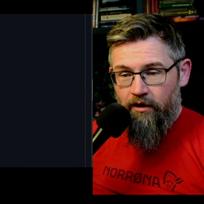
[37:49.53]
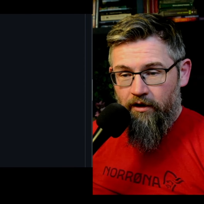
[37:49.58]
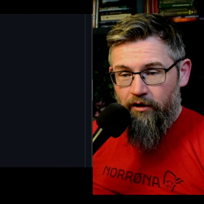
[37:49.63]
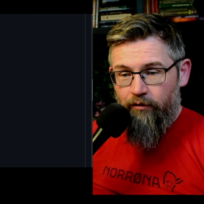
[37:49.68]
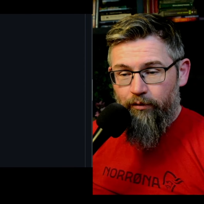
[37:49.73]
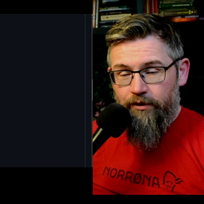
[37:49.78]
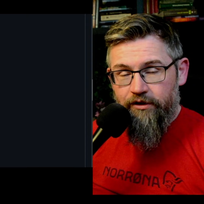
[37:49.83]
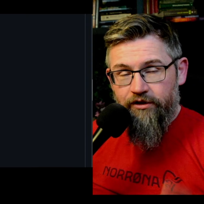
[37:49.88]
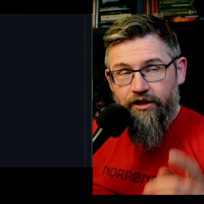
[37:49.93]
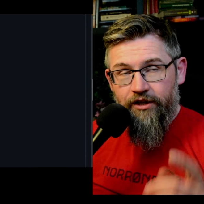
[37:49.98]

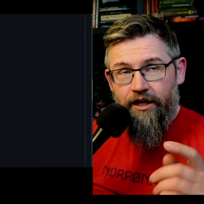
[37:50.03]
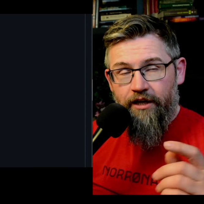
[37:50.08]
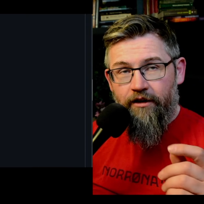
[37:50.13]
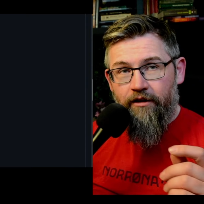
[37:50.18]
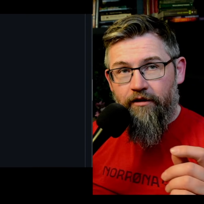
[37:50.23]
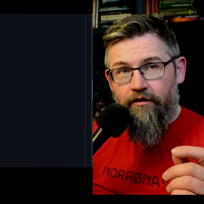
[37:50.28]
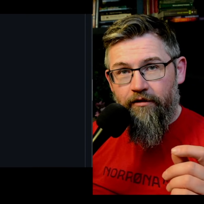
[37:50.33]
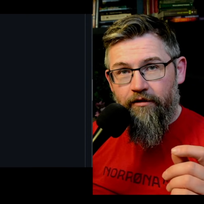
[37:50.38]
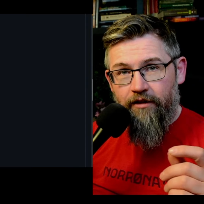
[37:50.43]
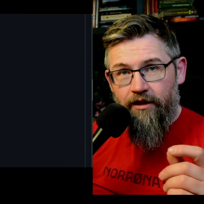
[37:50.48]
if we check
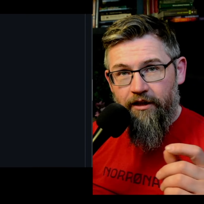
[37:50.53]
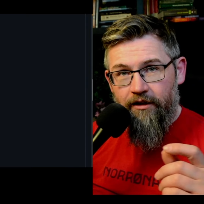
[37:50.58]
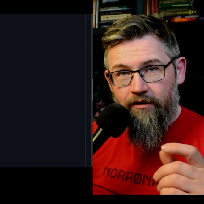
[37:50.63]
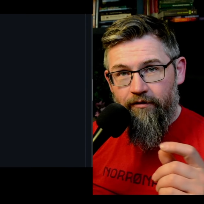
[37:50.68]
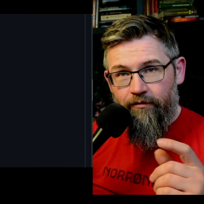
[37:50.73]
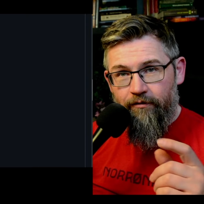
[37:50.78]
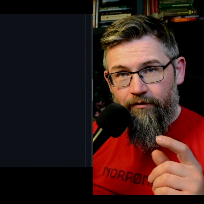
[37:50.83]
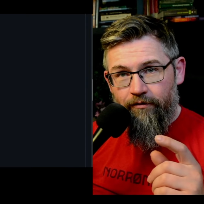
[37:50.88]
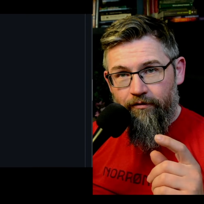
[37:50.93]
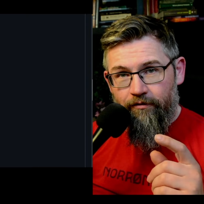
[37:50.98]
the
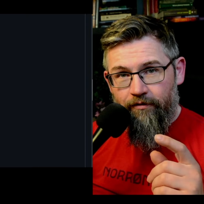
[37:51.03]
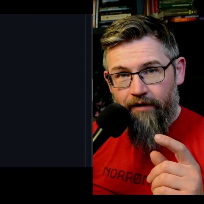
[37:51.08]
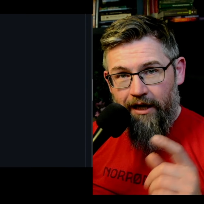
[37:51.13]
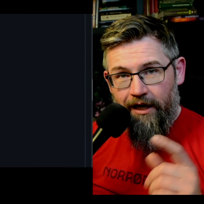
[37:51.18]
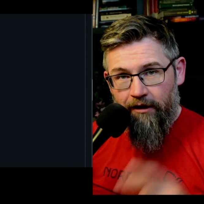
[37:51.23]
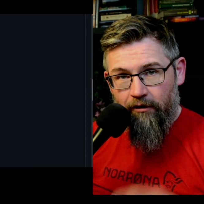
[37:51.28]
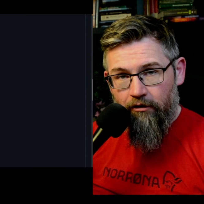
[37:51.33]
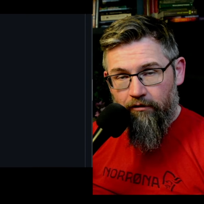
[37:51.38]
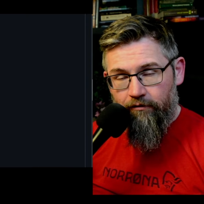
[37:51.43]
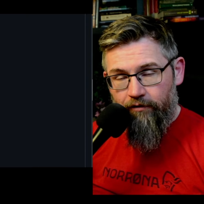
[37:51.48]

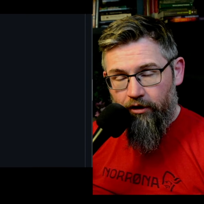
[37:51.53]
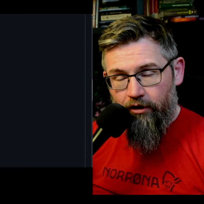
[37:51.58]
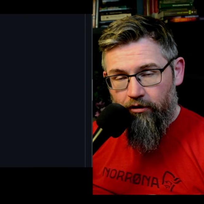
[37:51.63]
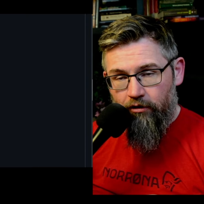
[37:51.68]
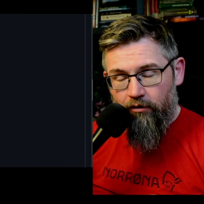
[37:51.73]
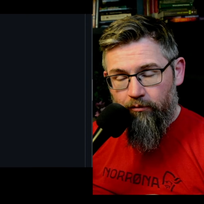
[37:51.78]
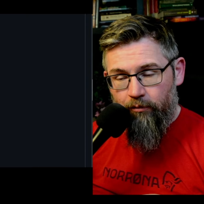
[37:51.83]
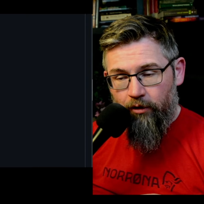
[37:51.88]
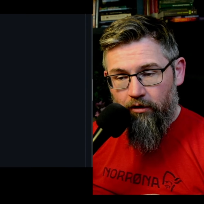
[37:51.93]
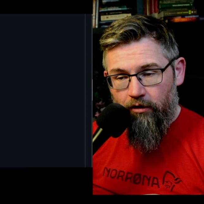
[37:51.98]
analog
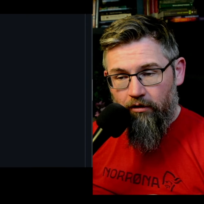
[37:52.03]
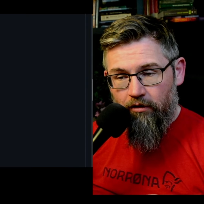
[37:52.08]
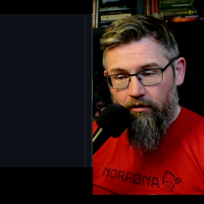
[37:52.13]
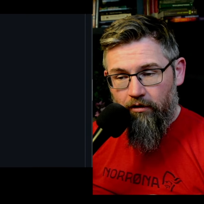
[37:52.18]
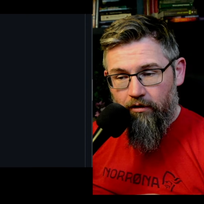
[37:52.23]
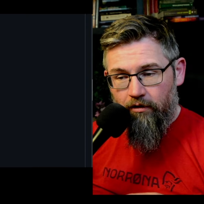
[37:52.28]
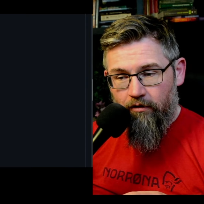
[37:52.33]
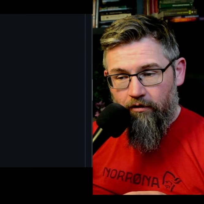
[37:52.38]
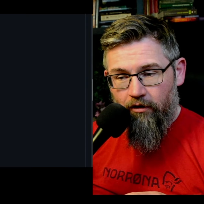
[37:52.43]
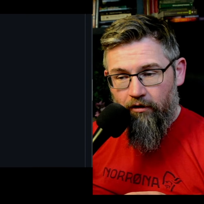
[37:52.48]
Verilog model
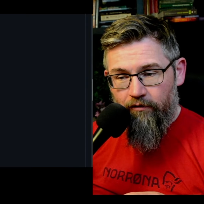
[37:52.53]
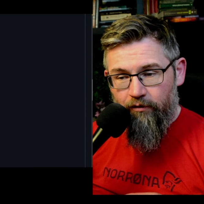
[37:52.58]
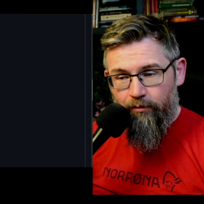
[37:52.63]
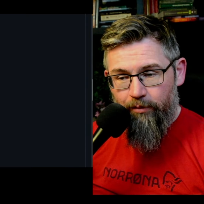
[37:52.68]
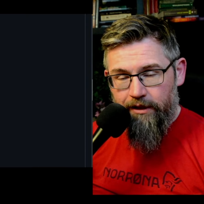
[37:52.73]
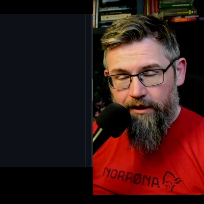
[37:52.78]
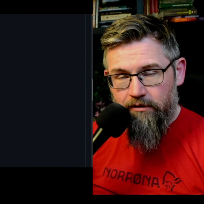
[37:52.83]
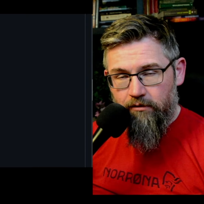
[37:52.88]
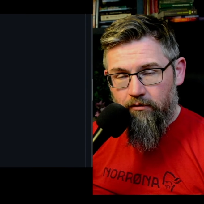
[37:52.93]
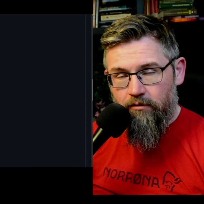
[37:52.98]
of the
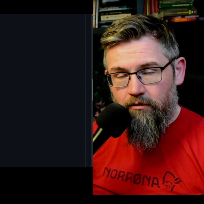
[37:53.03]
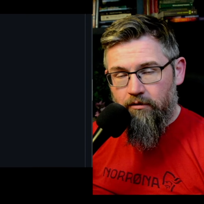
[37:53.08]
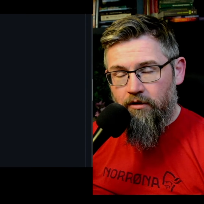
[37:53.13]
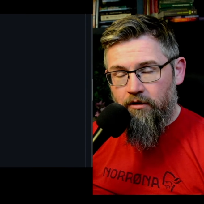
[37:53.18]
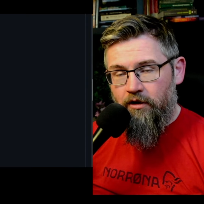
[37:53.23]
pixel